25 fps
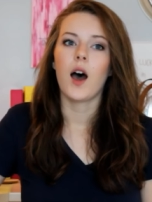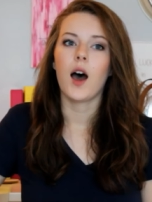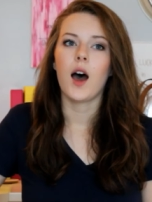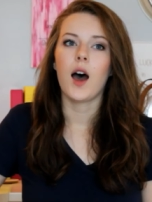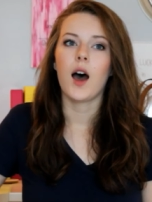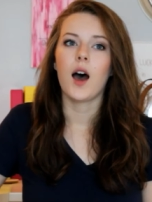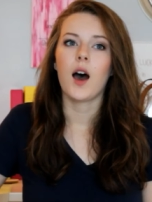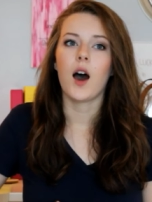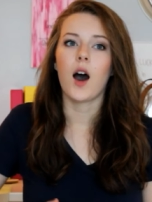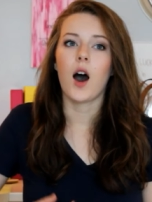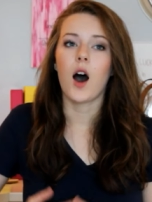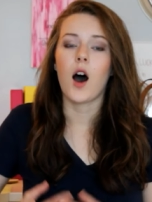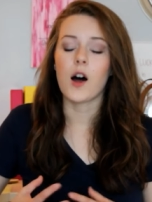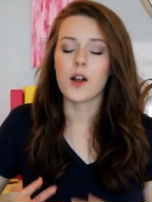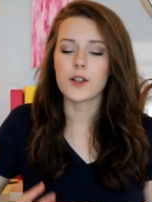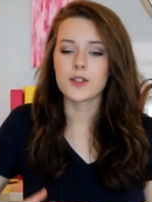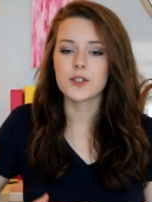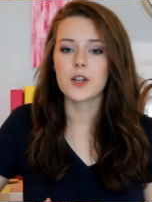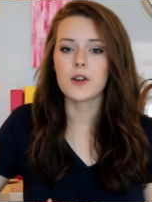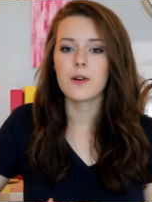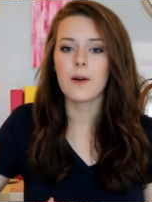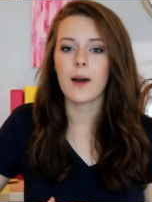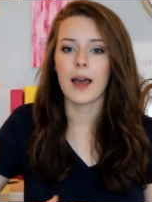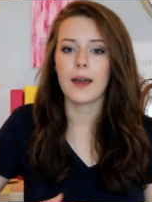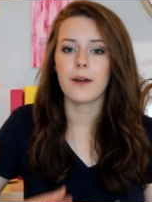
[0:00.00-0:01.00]
Uh,
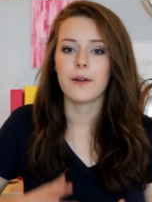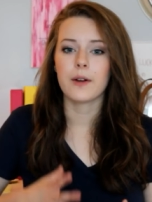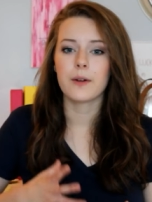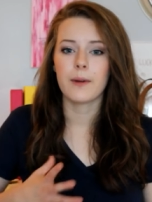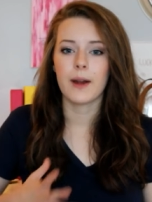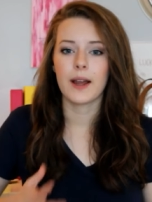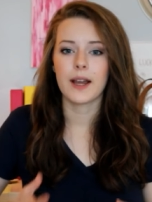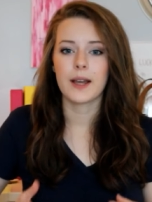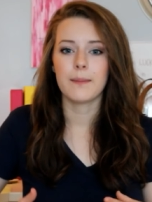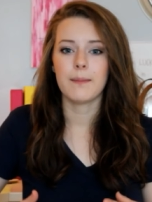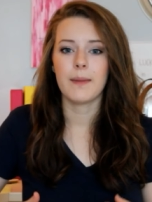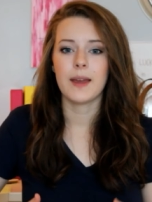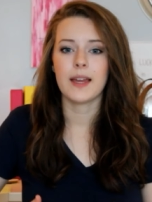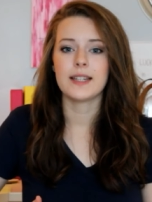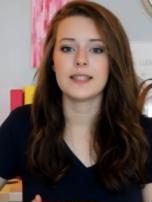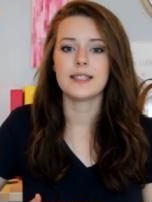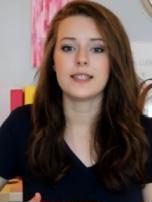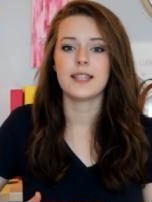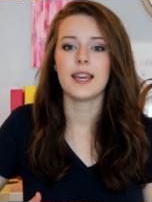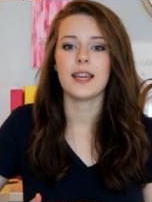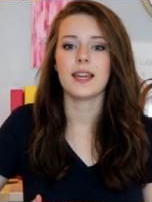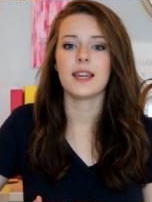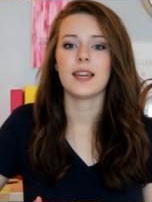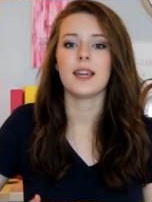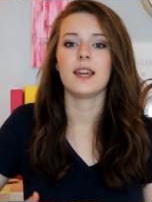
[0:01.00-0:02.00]
also, I would recommend
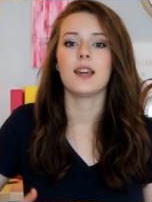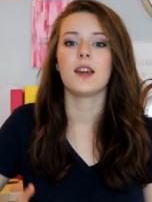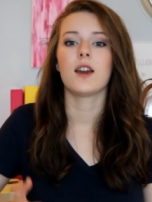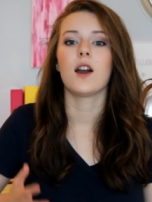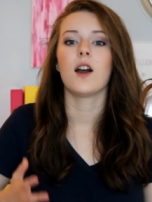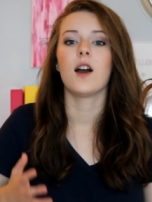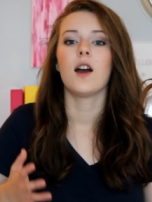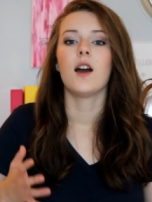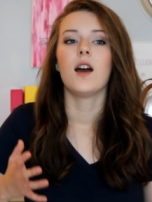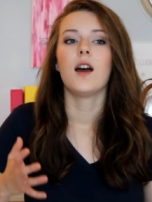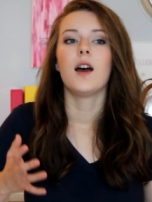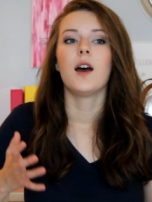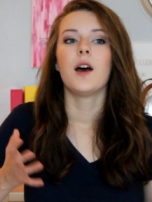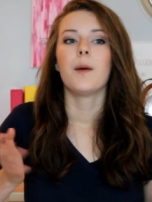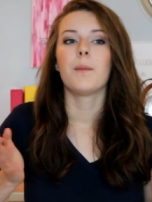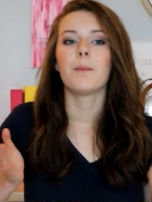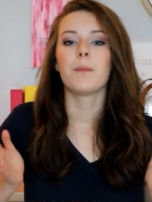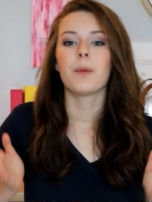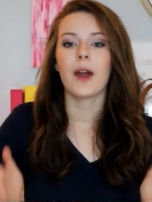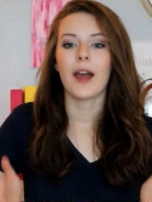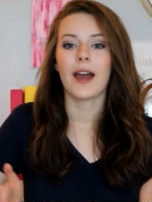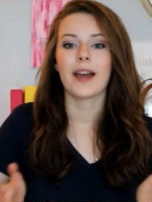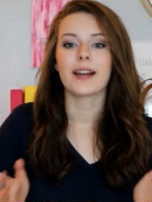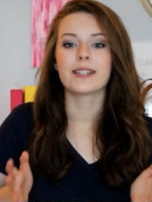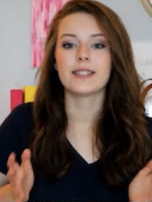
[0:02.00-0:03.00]
taking
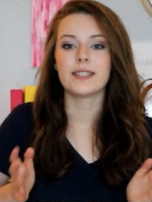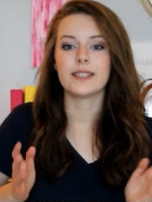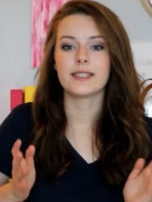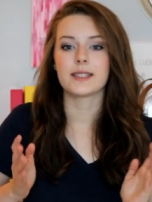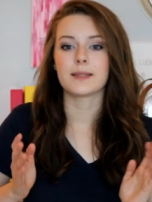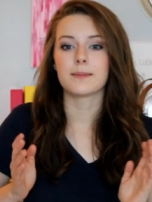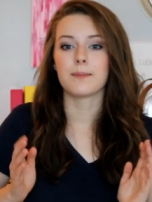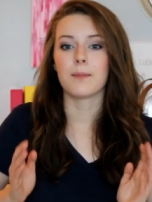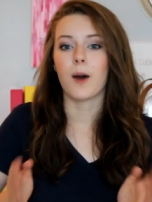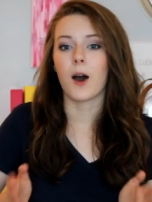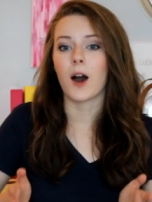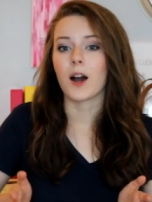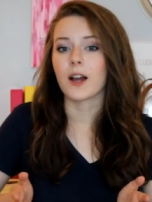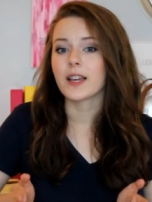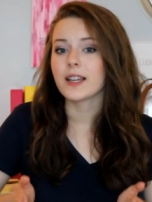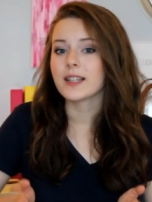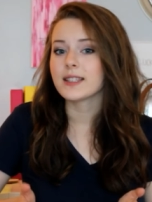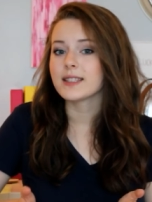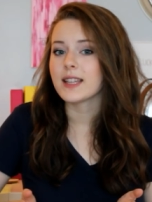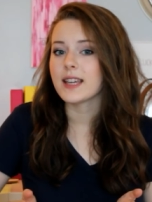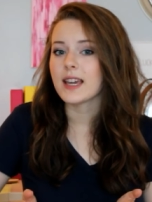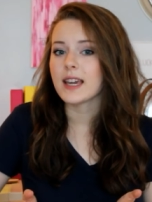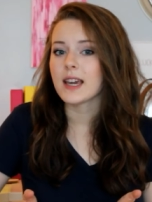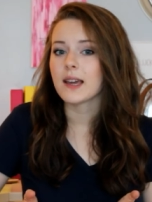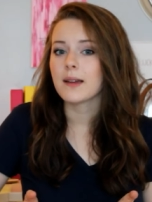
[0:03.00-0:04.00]
practice mock
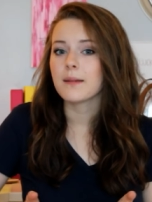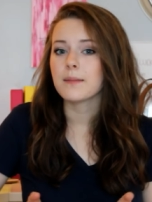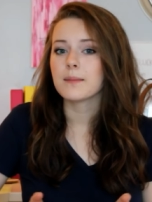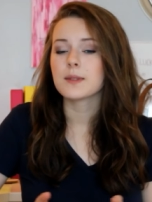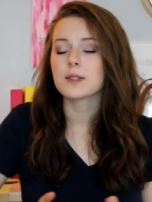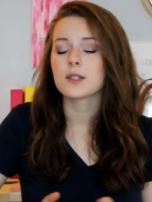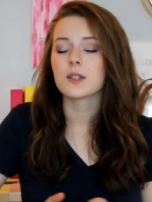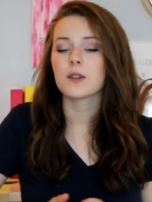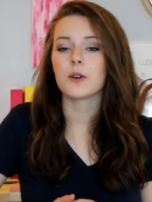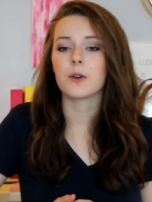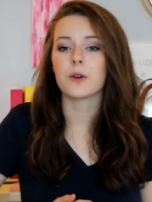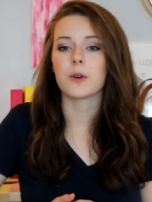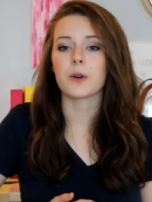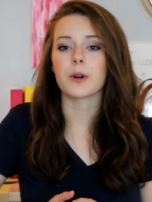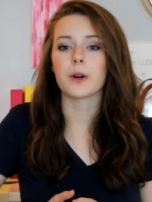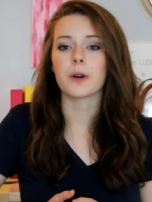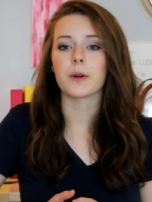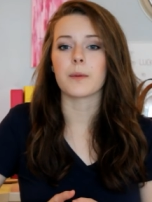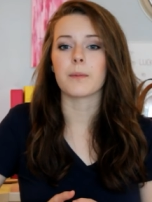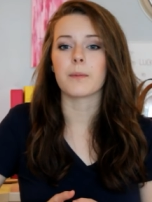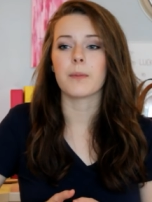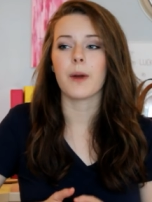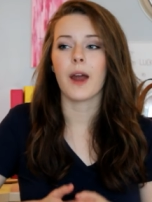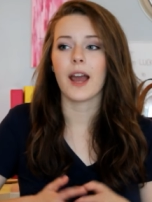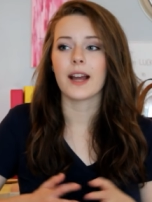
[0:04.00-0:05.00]
exams
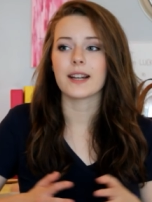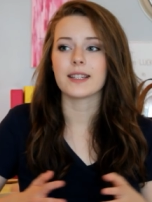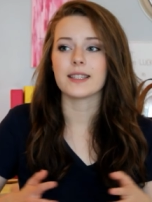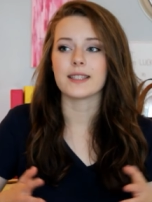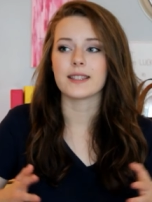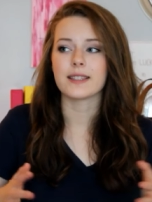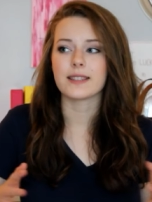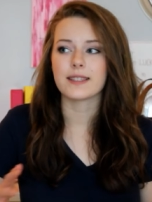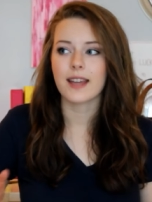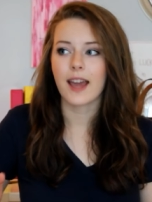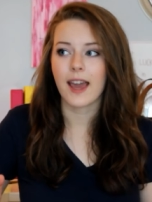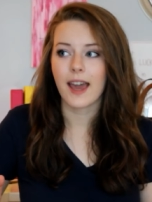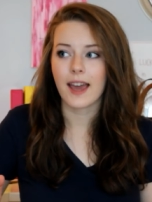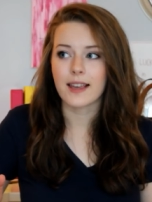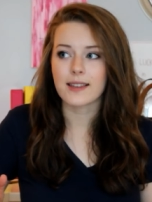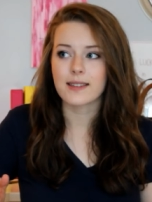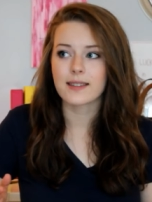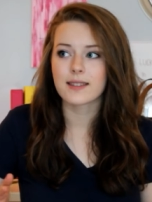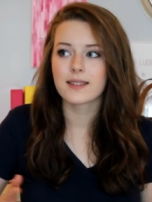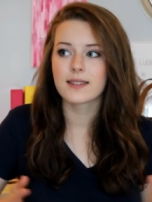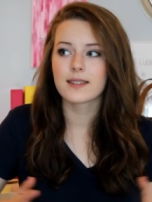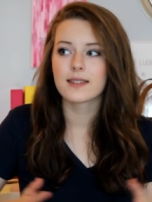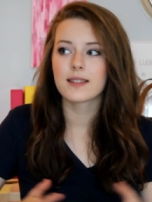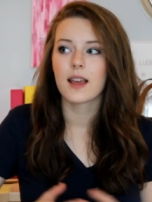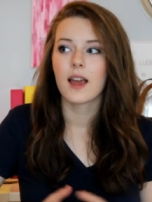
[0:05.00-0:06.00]
or practice
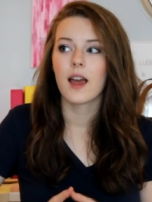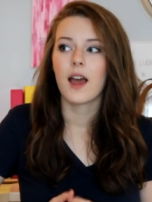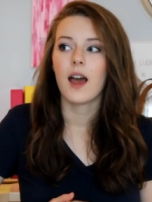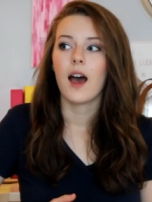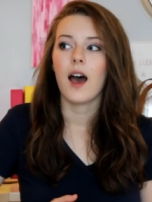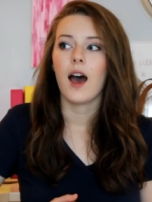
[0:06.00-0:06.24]
tests.